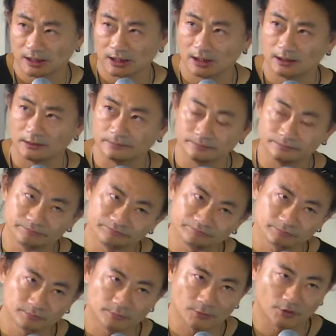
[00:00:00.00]
And
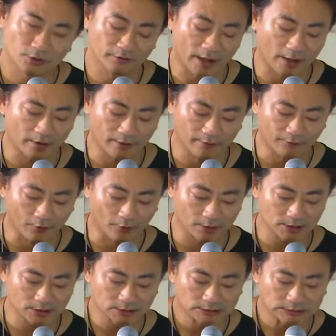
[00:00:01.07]

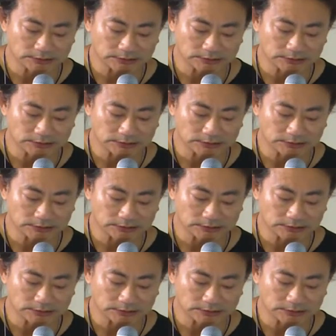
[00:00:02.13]
2004,